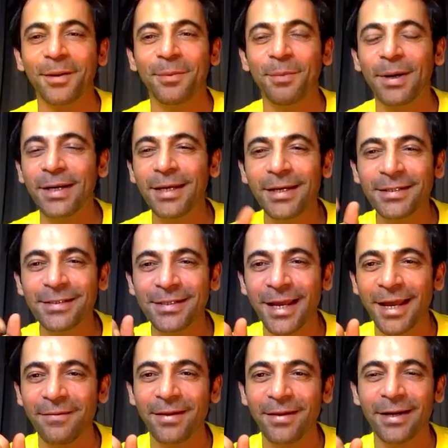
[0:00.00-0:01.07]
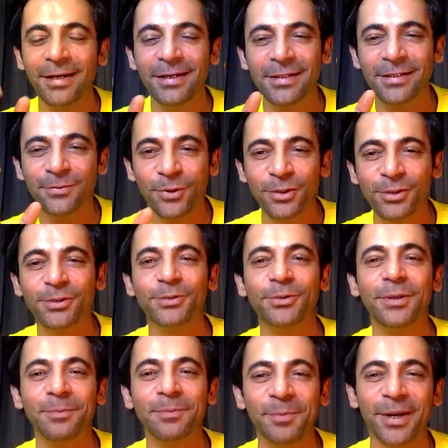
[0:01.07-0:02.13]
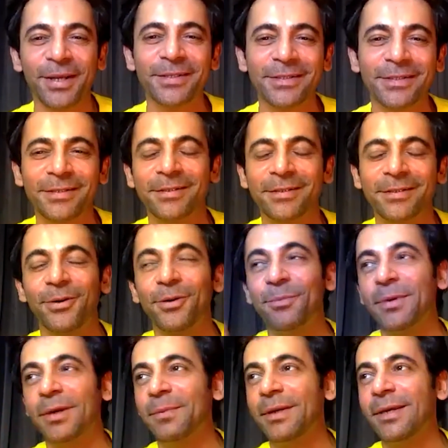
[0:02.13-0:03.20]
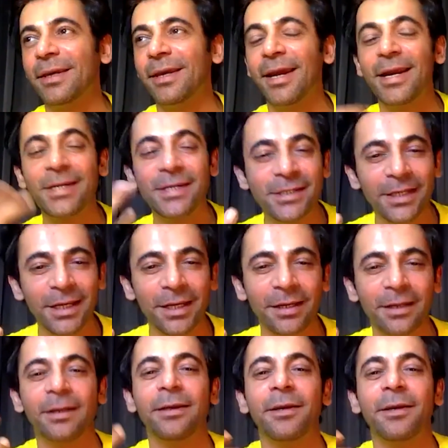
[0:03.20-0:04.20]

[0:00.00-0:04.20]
But he doesn't have that. He just wants to impress or maybe entertain